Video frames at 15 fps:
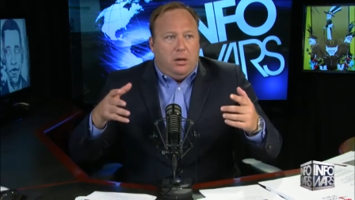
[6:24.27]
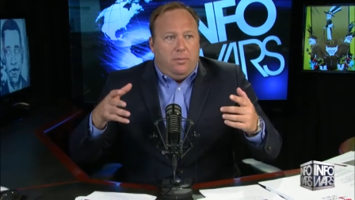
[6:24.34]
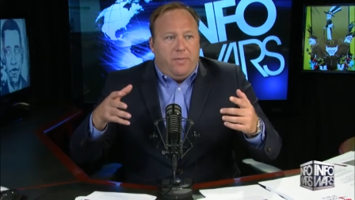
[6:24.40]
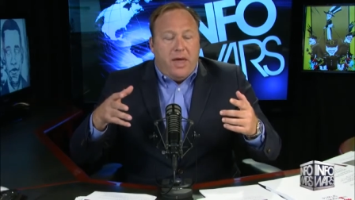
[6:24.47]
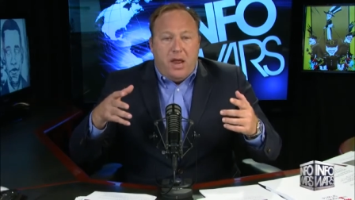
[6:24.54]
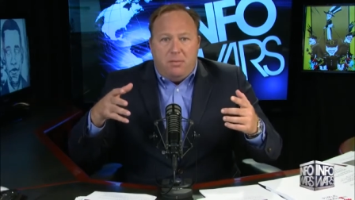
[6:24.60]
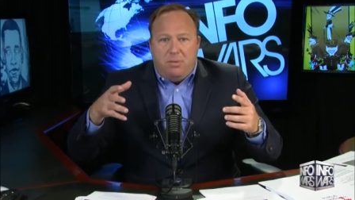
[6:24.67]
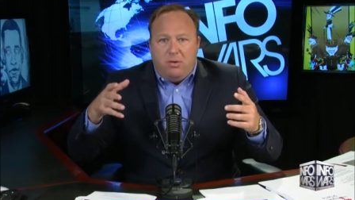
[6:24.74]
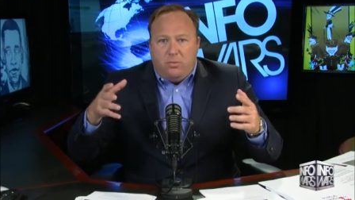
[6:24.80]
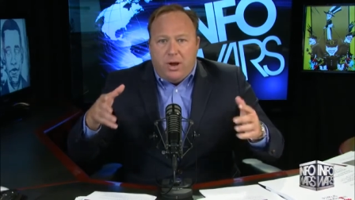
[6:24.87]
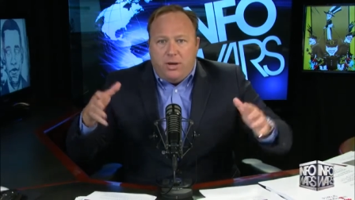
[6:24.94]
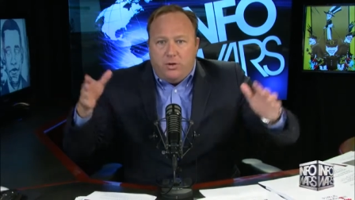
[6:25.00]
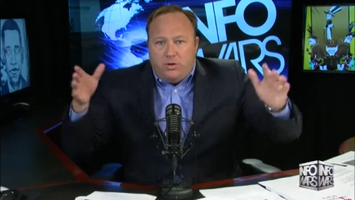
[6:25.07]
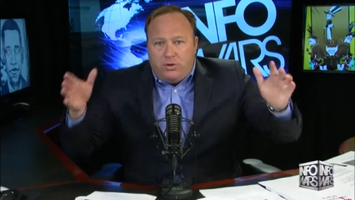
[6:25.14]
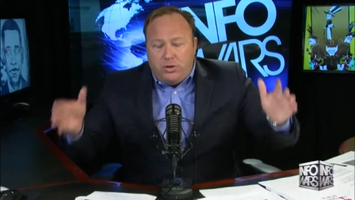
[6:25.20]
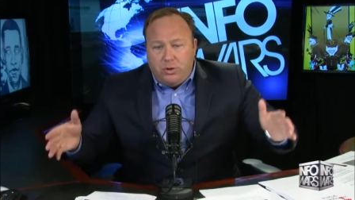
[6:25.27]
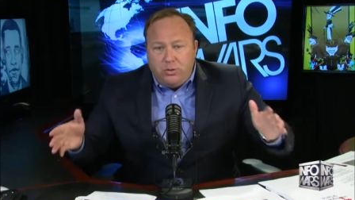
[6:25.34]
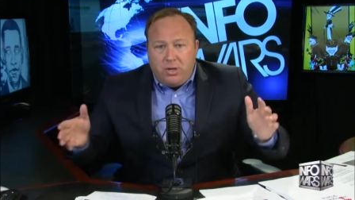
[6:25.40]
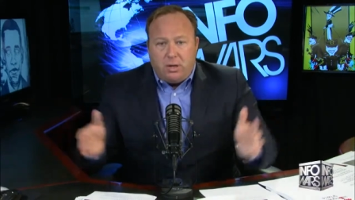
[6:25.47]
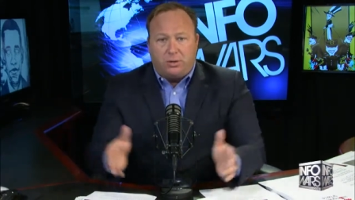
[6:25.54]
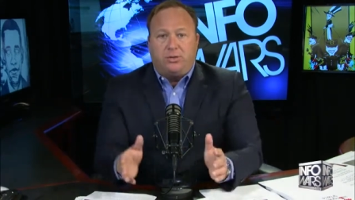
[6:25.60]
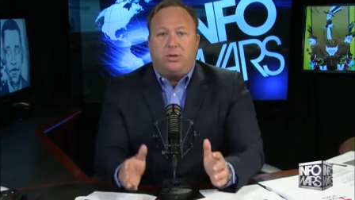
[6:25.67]
that had been written 2
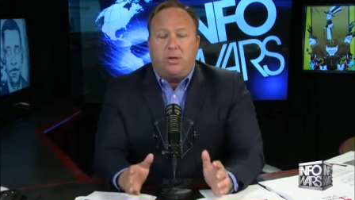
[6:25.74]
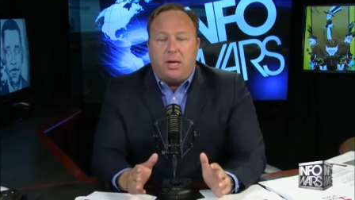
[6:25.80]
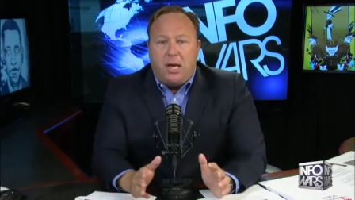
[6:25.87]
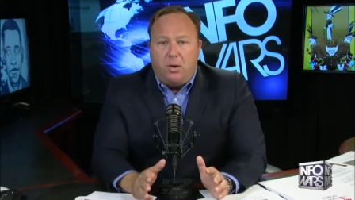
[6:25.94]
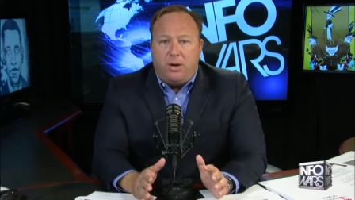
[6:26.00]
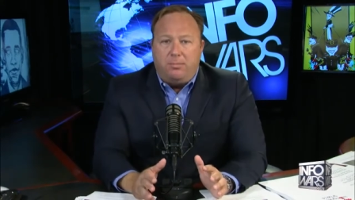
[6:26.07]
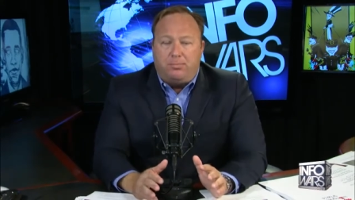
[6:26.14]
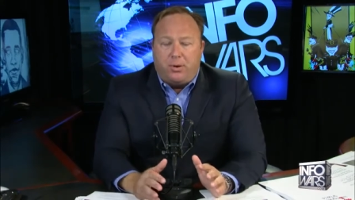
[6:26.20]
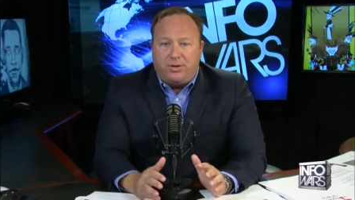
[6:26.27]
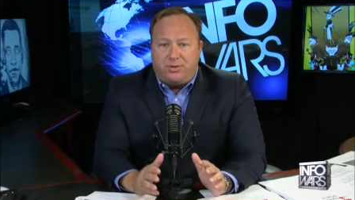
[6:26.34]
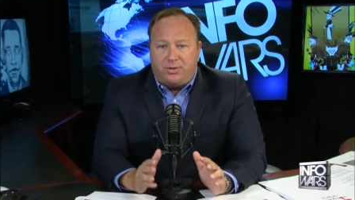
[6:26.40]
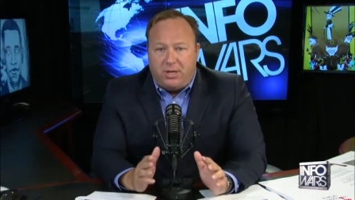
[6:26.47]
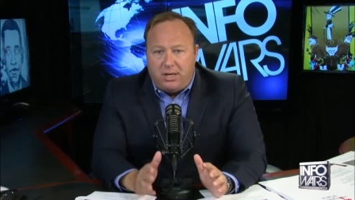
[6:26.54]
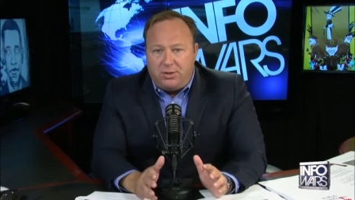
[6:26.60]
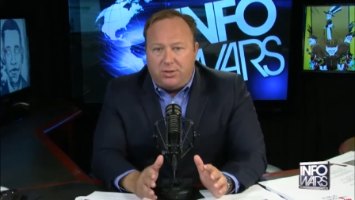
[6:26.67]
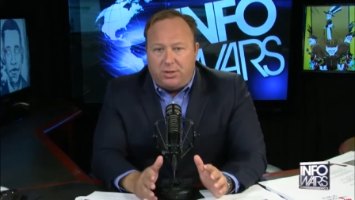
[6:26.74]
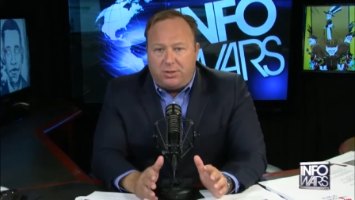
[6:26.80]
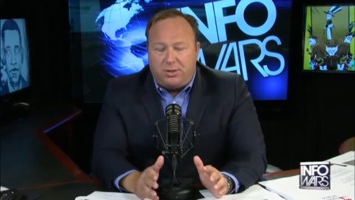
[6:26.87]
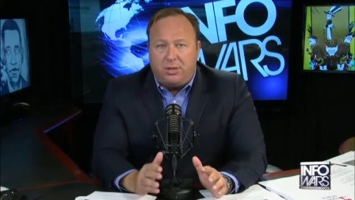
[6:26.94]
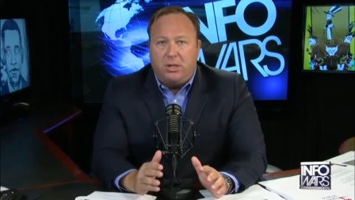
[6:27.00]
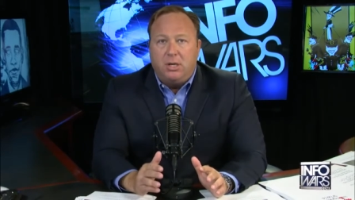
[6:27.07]
years ago in prestigious